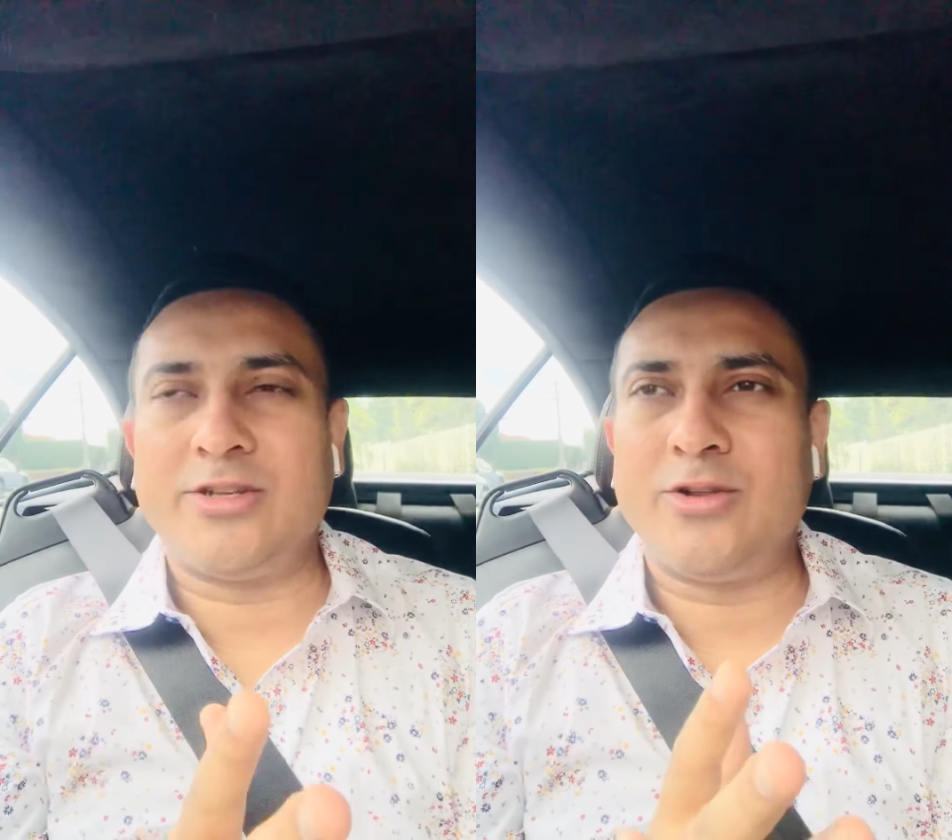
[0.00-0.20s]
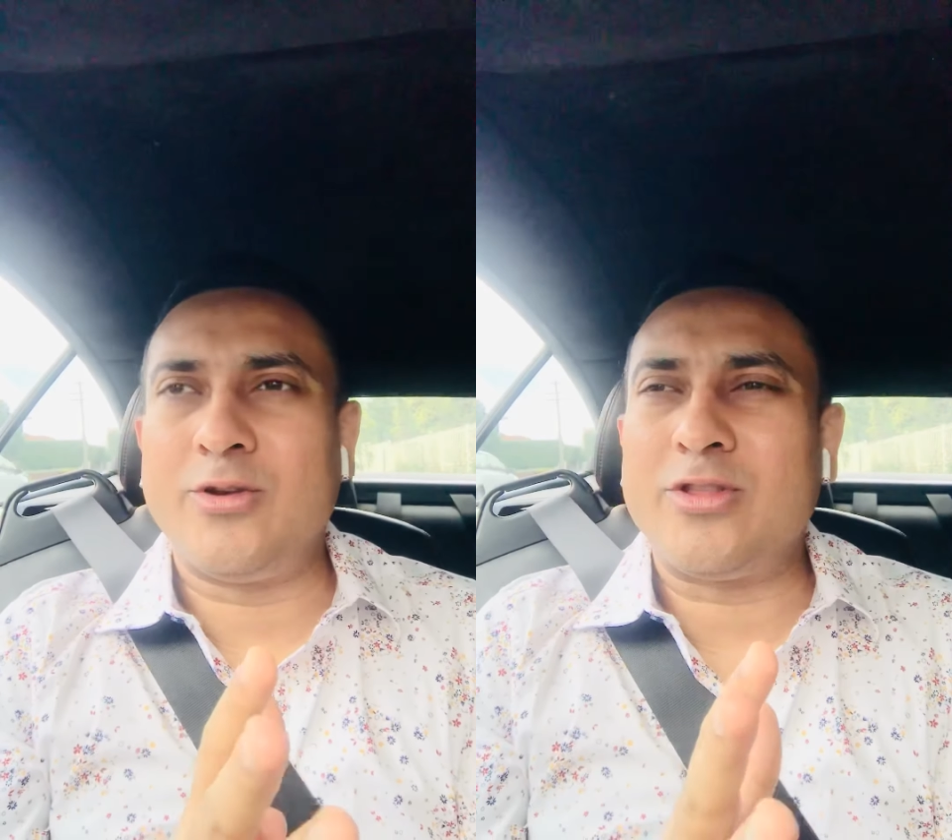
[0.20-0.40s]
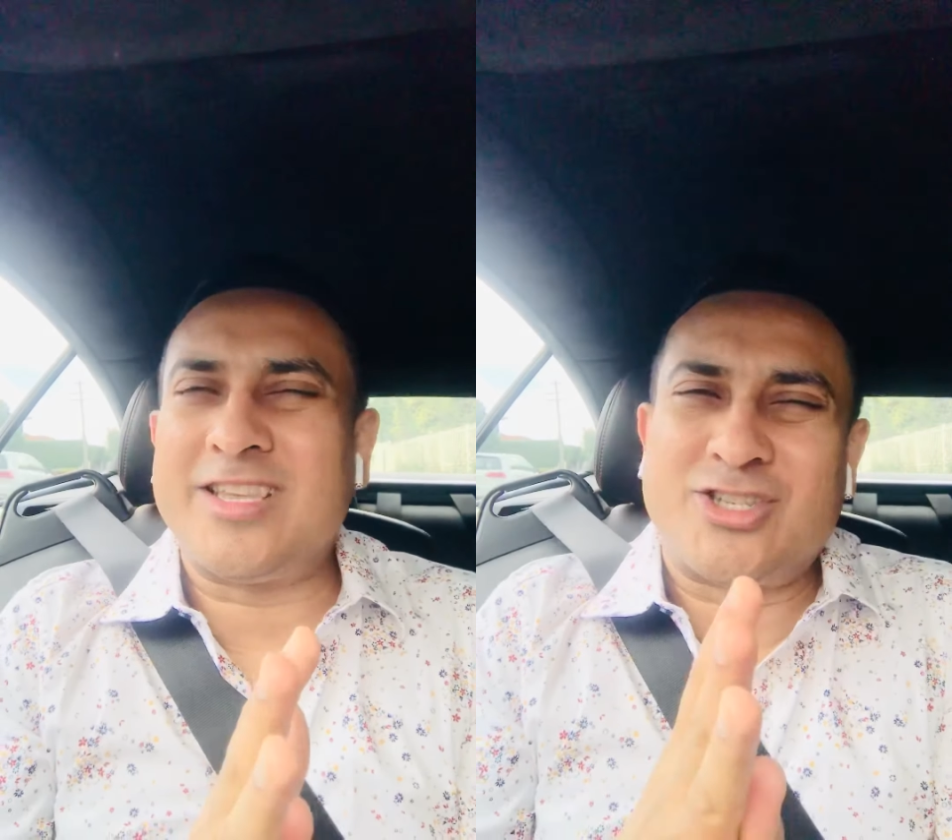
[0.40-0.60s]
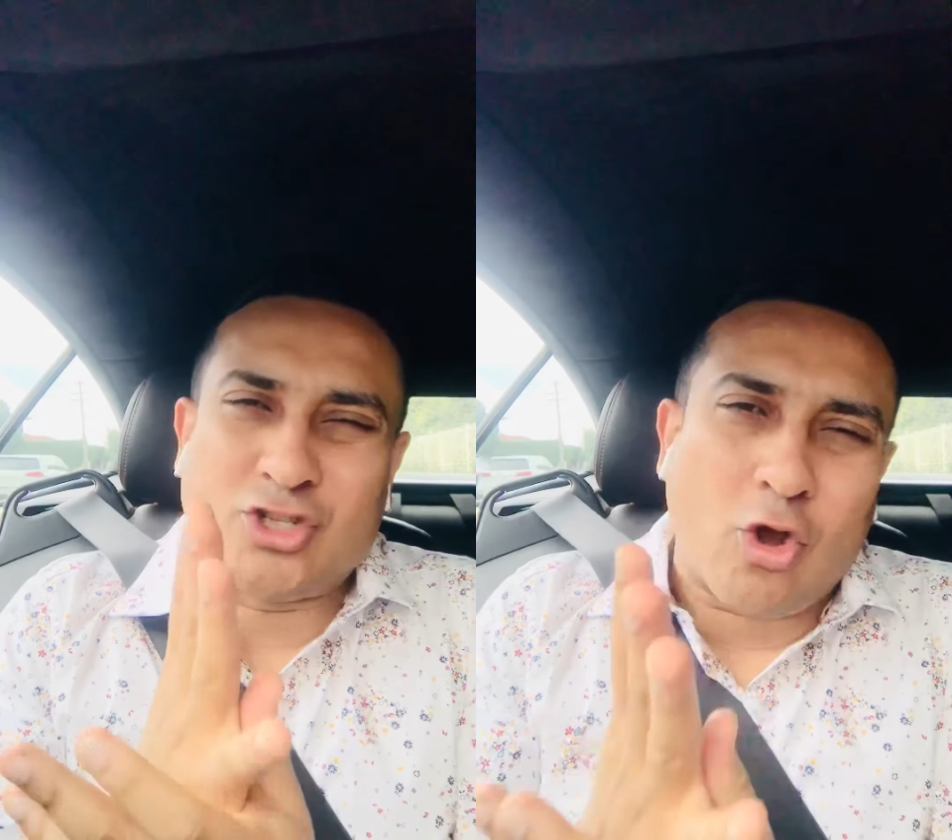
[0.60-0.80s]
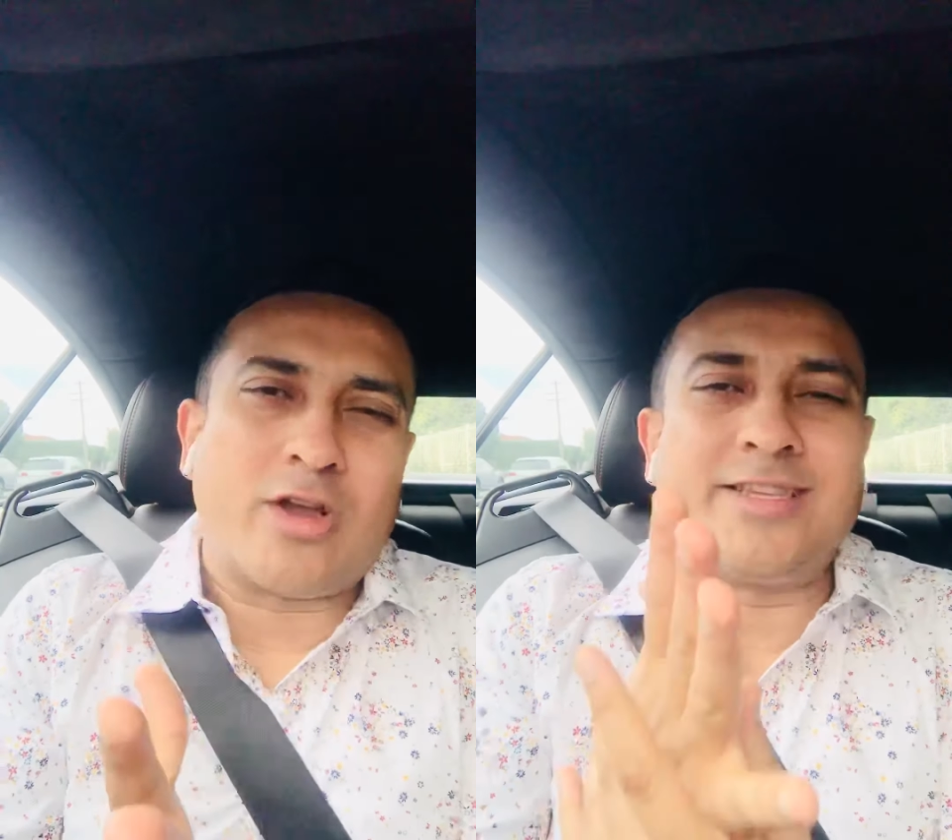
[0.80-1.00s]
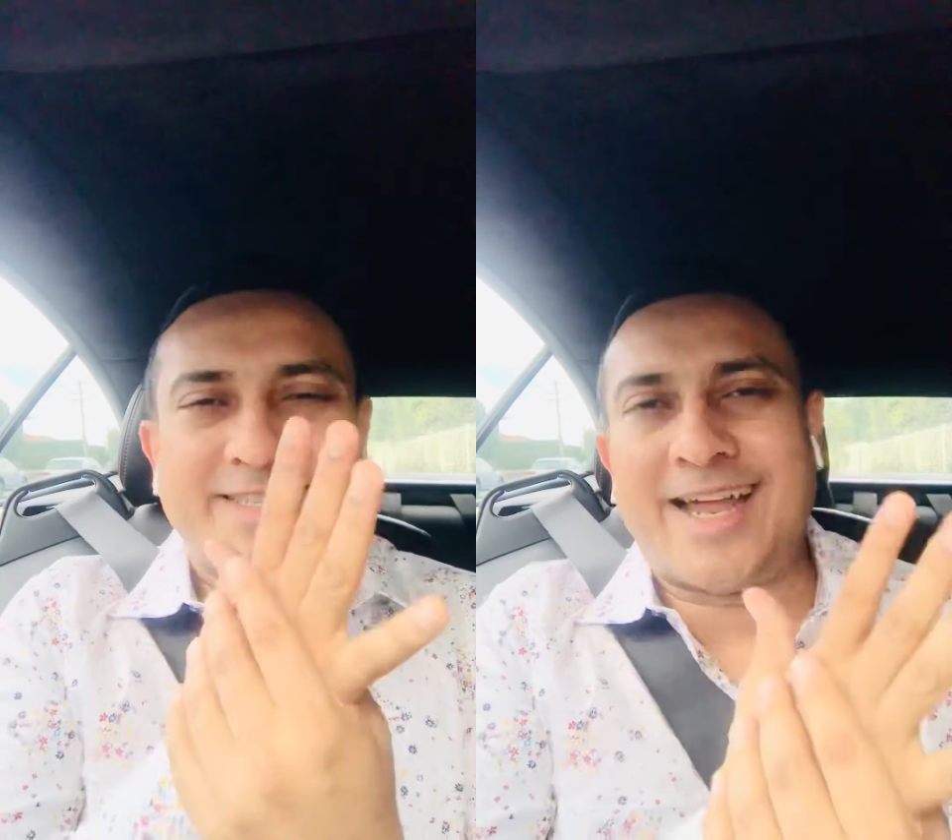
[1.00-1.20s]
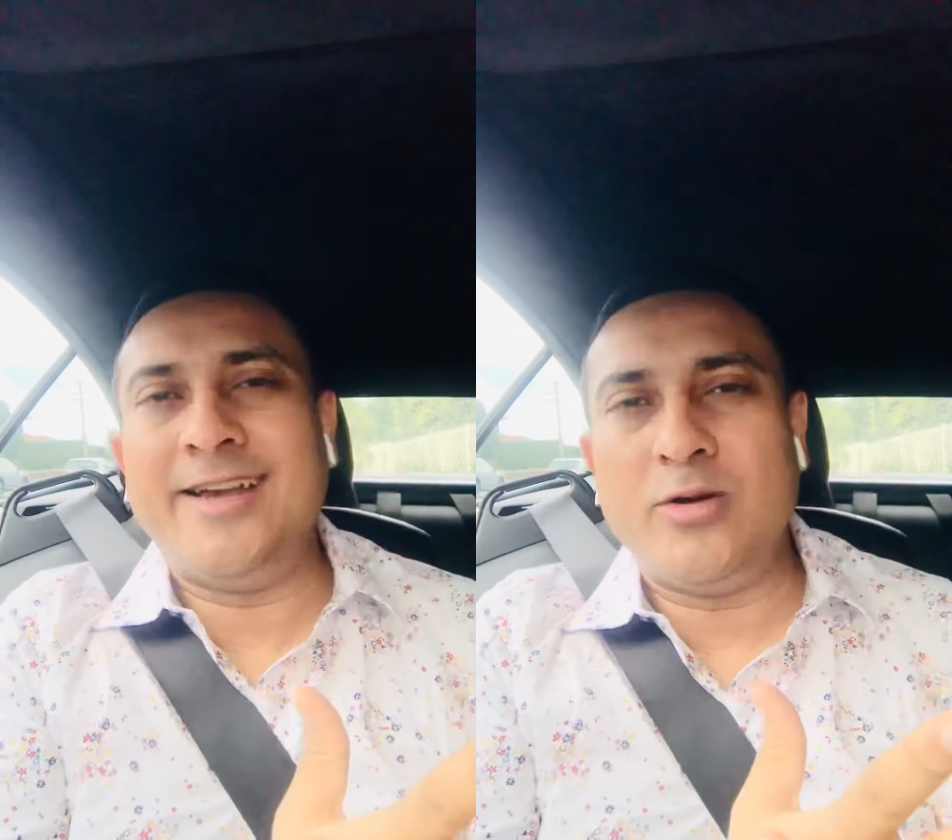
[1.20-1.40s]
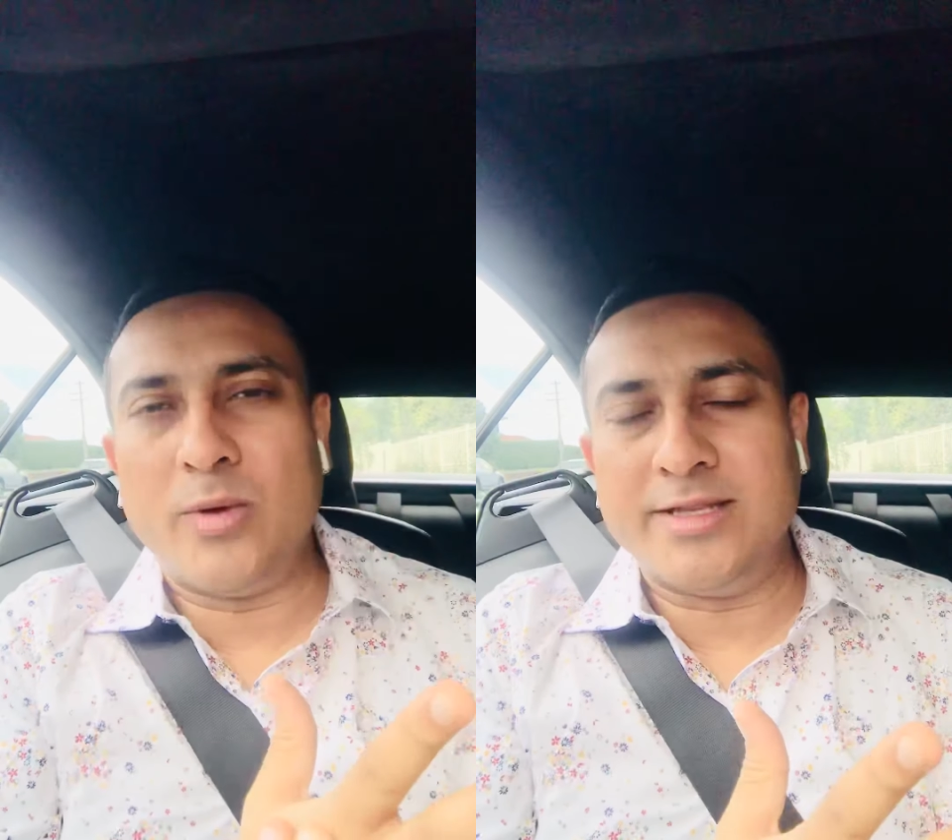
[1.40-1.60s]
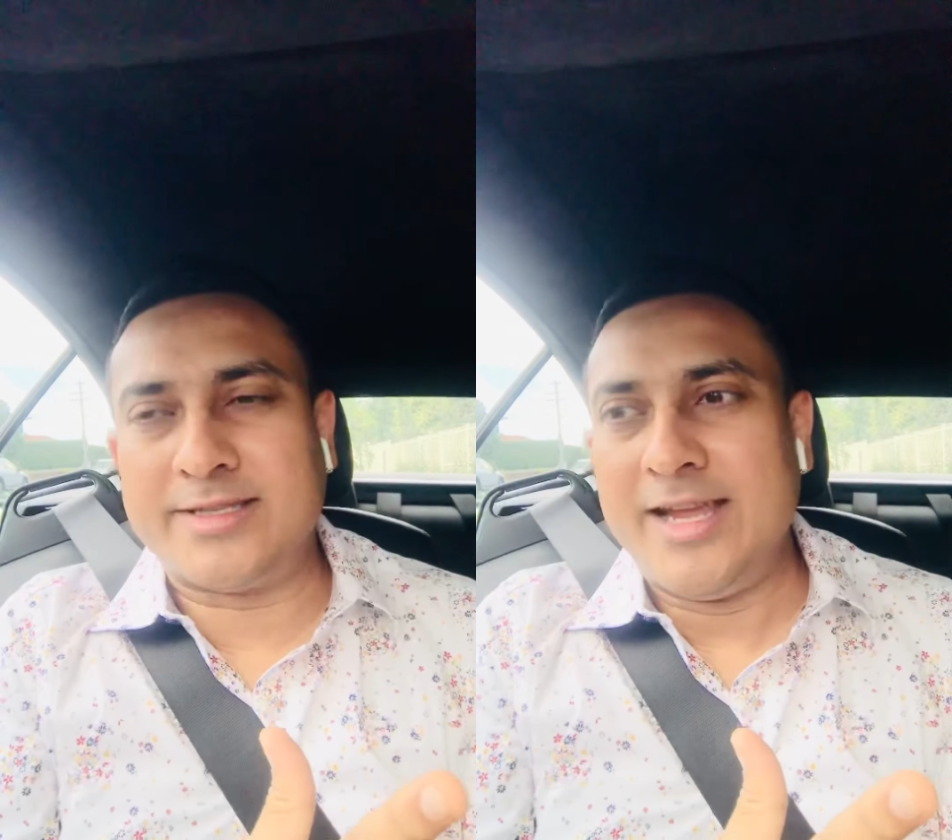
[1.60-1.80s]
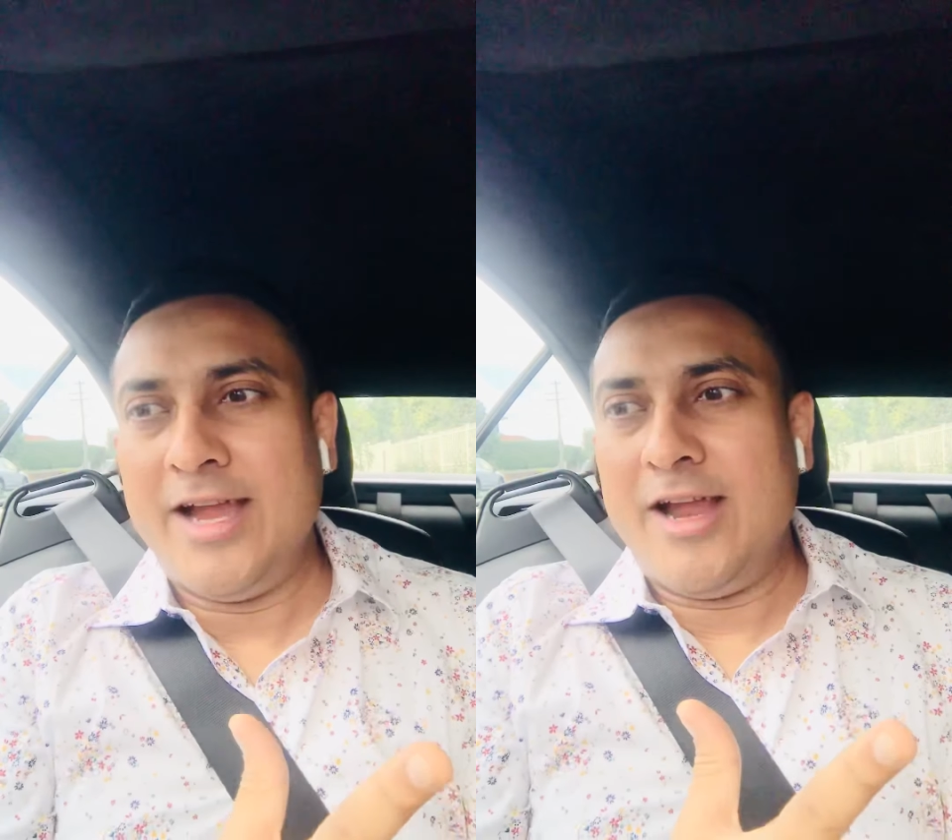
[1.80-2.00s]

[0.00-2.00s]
Not the stock standard ones.